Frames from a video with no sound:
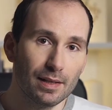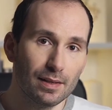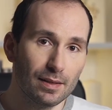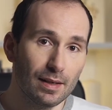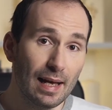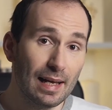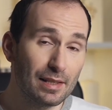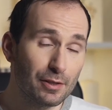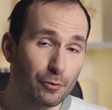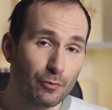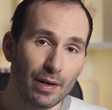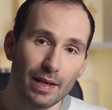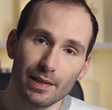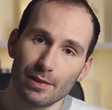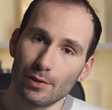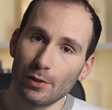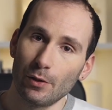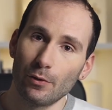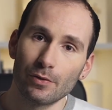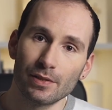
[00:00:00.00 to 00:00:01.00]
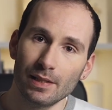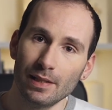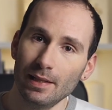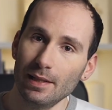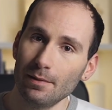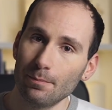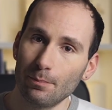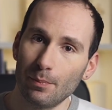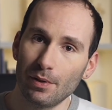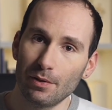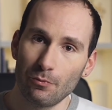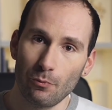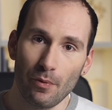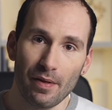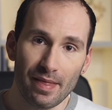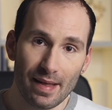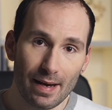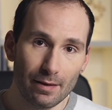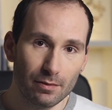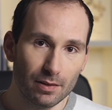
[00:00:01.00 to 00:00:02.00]
has great songs in it, but
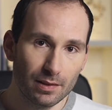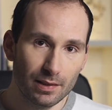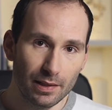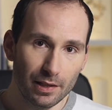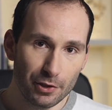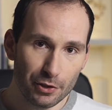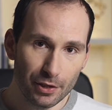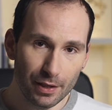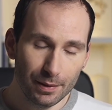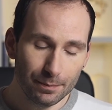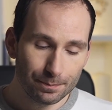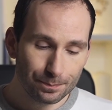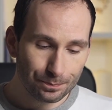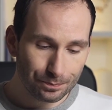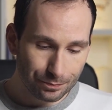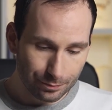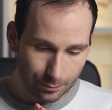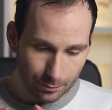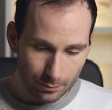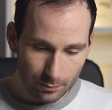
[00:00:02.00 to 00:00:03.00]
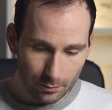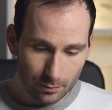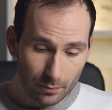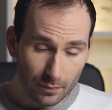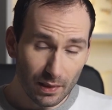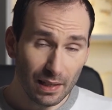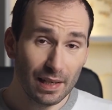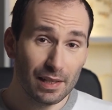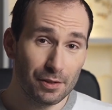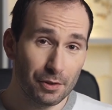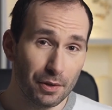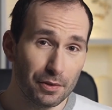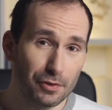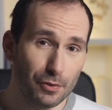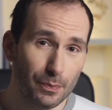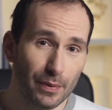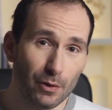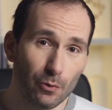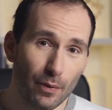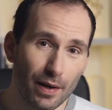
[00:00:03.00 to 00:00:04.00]
without a teacher, it's going to
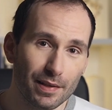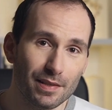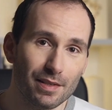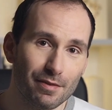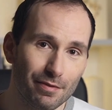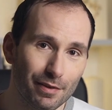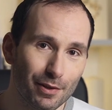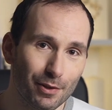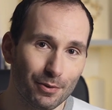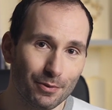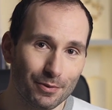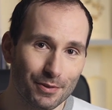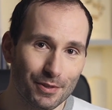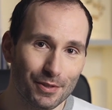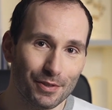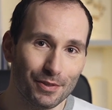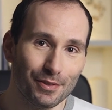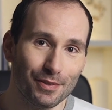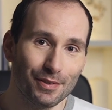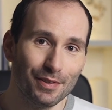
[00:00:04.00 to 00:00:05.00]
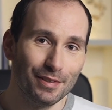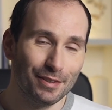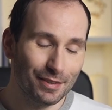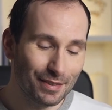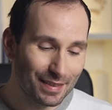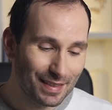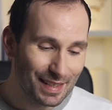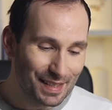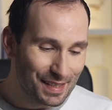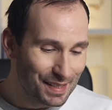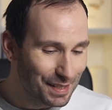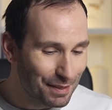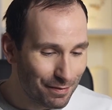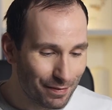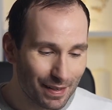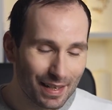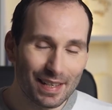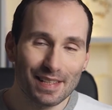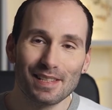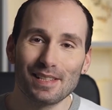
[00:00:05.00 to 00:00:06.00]
be quite difficult to
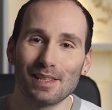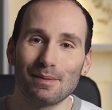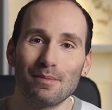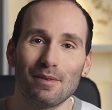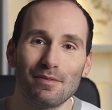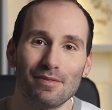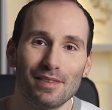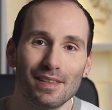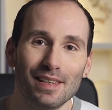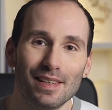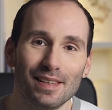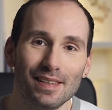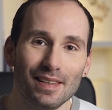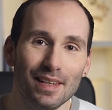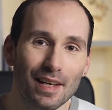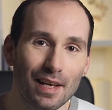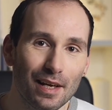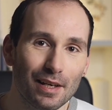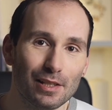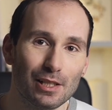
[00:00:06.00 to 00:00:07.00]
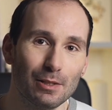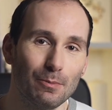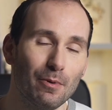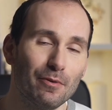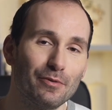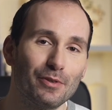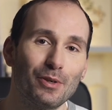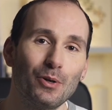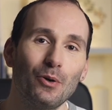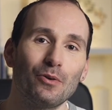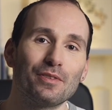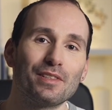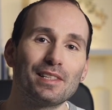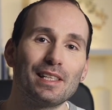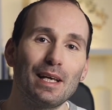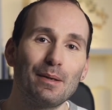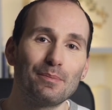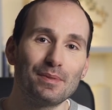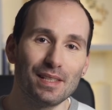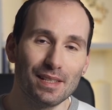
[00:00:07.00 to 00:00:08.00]
decipher some of the
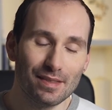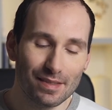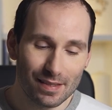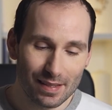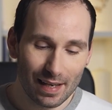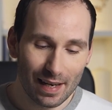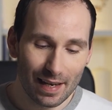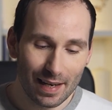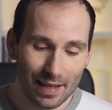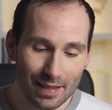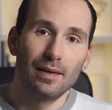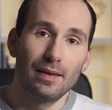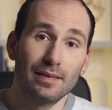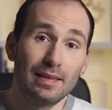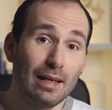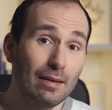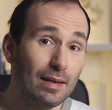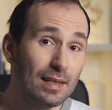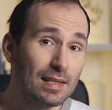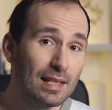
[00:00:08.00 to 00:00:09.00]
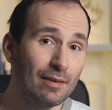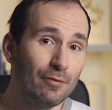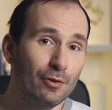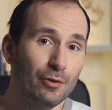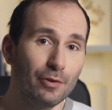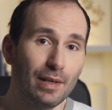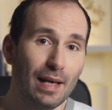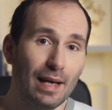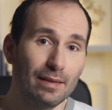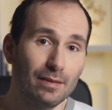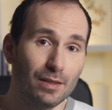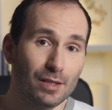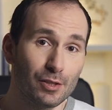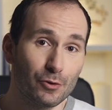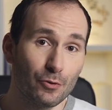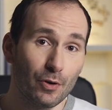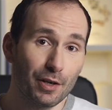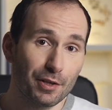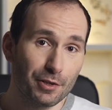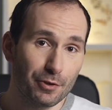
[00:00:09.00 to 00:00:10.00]
concepts inside. Now let's have a look at the
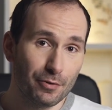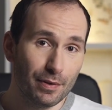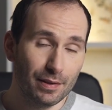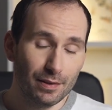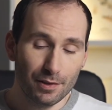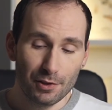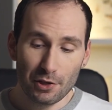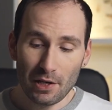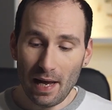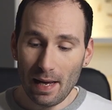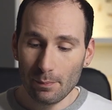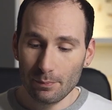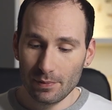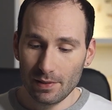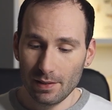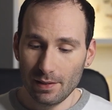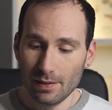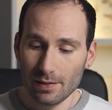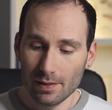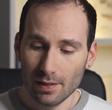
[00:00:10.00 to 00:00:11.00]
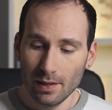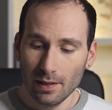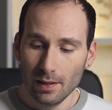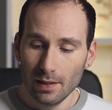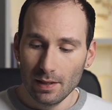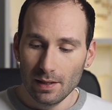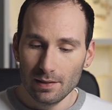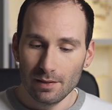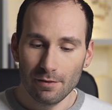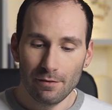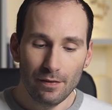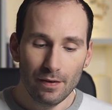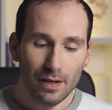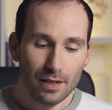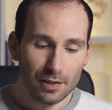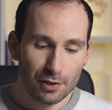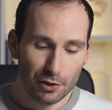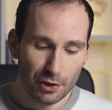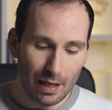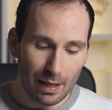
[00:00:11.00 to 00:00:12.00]
structure and the chapters. The
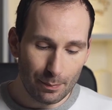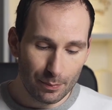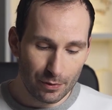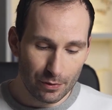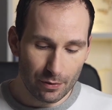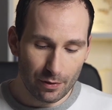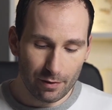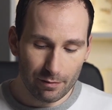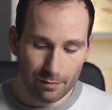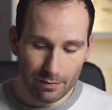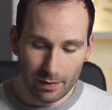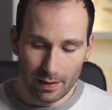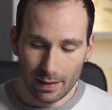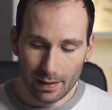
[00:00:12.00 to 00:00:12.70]
first chapter of